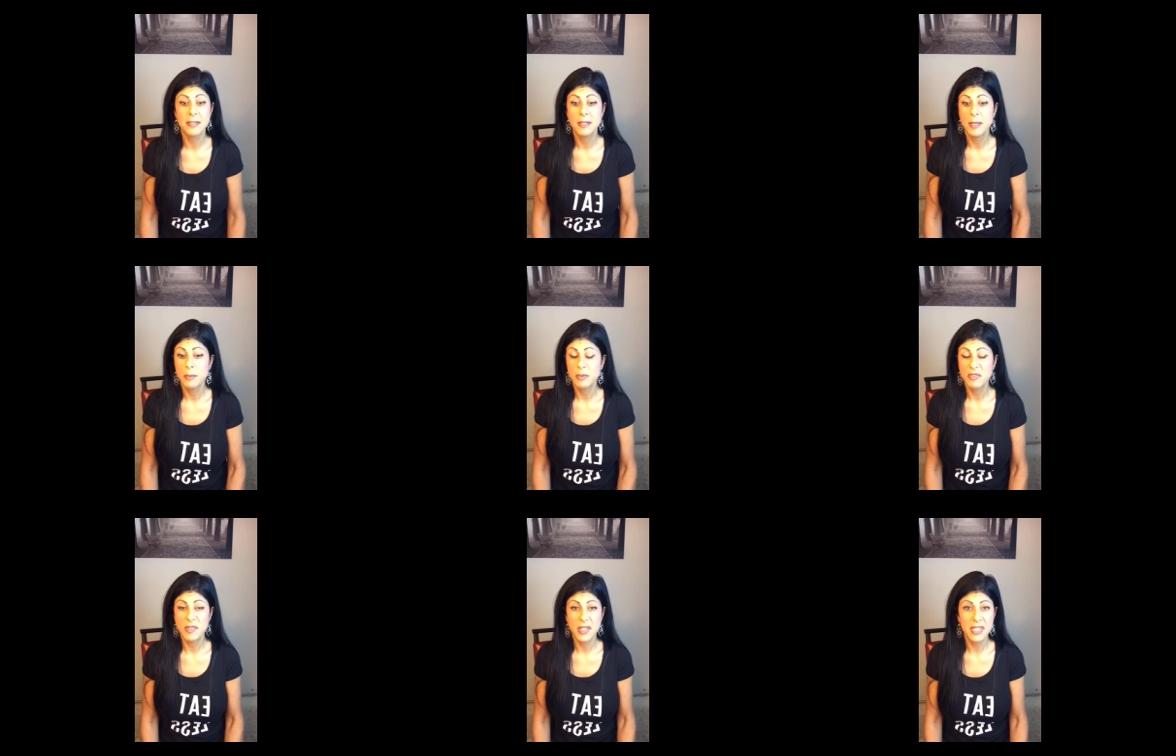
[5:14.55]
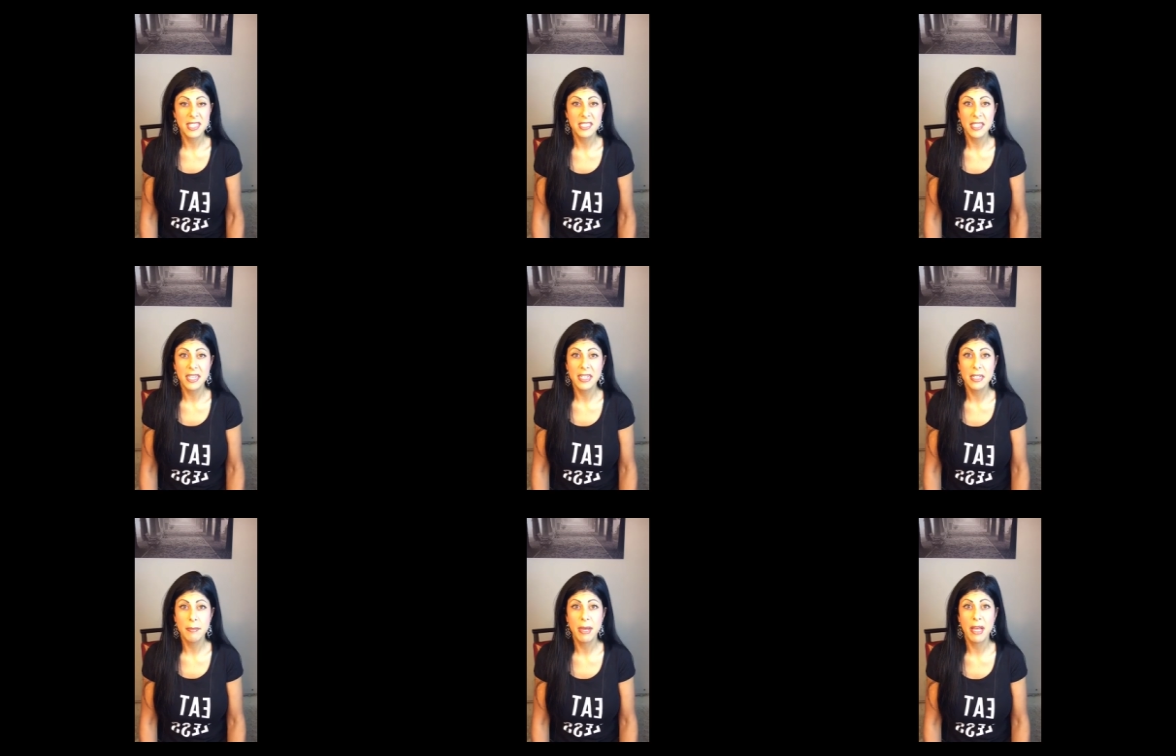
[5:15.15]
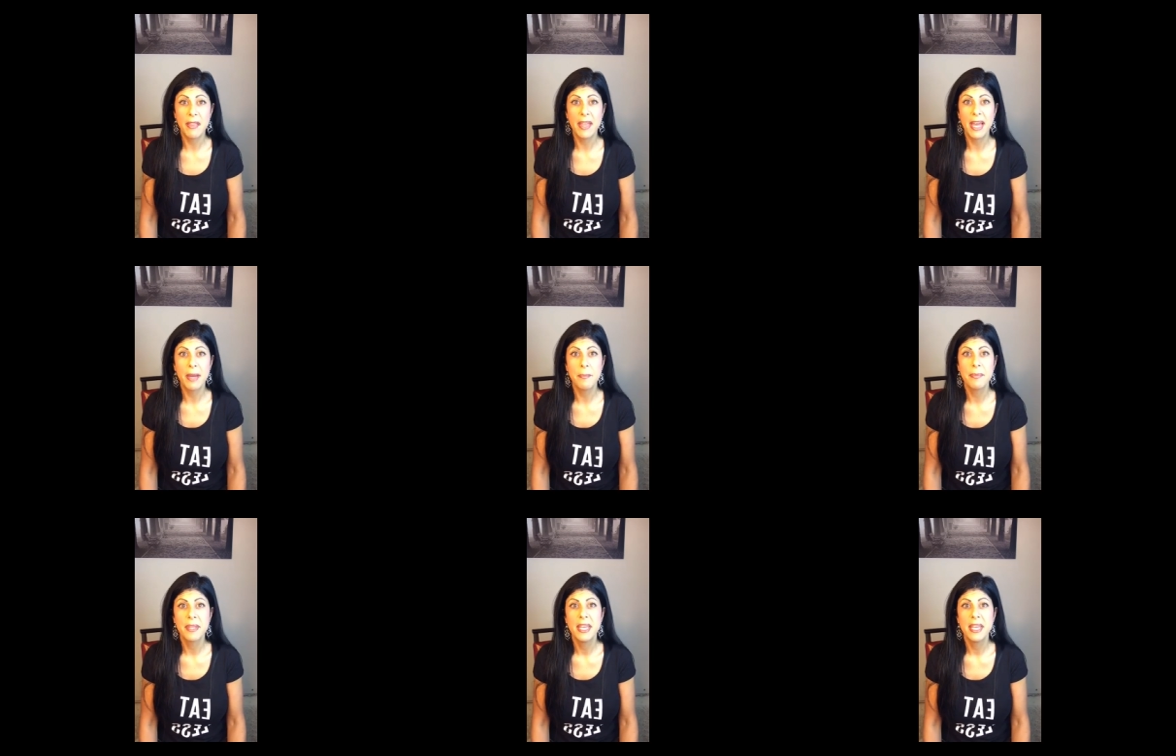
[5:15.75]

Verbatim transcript: I was very excited about that.